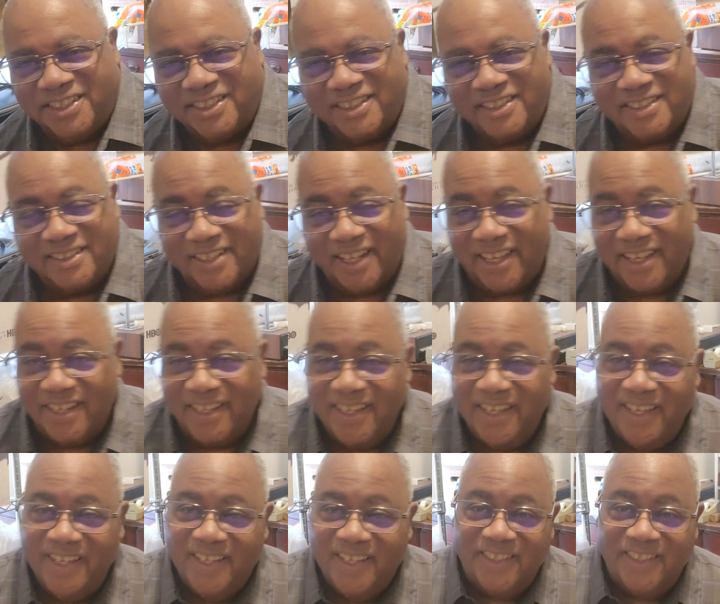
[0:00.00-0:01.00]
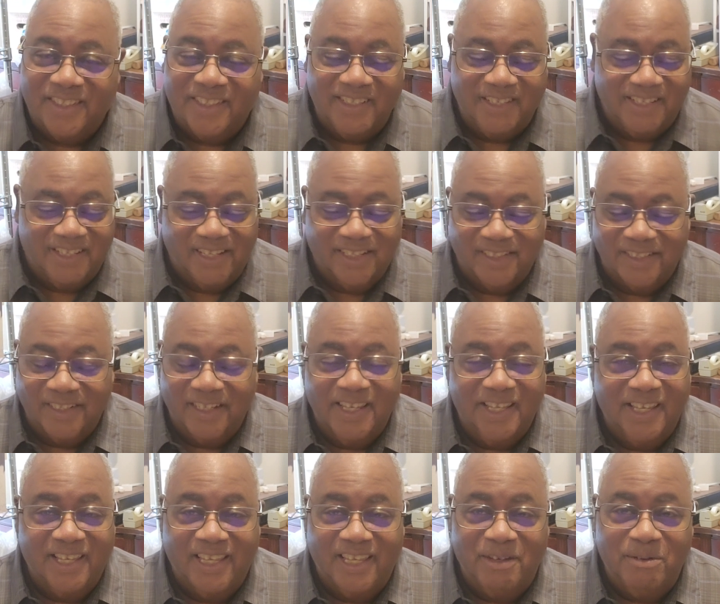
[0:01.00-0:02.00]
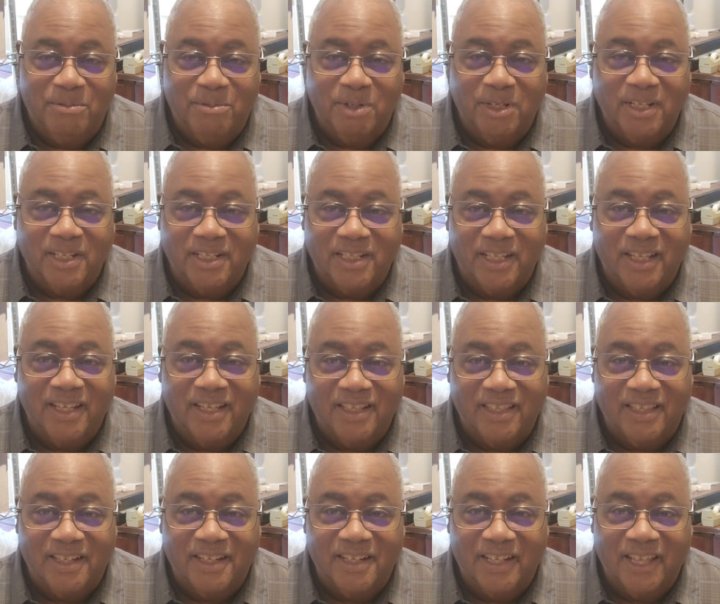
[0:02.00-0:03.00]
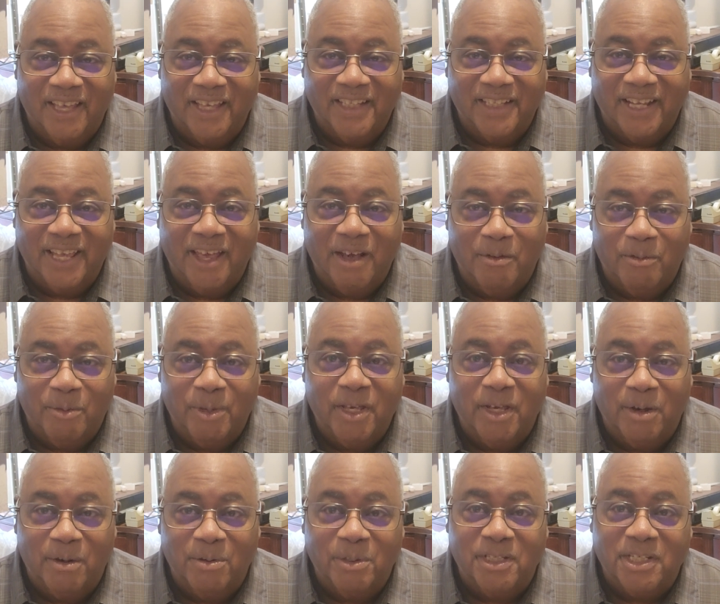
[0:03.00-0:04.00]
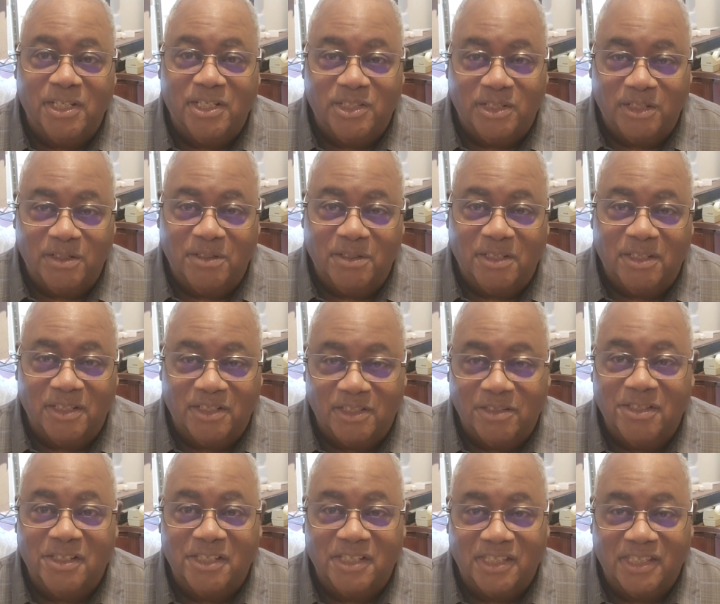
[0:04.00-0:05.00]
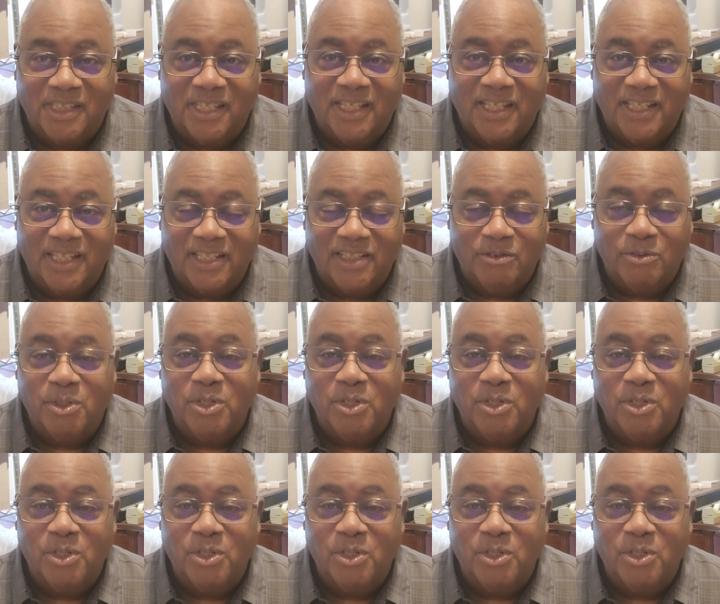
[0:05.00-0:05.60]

She's like, because he really, they're like, now we gonna get you, because you done said this.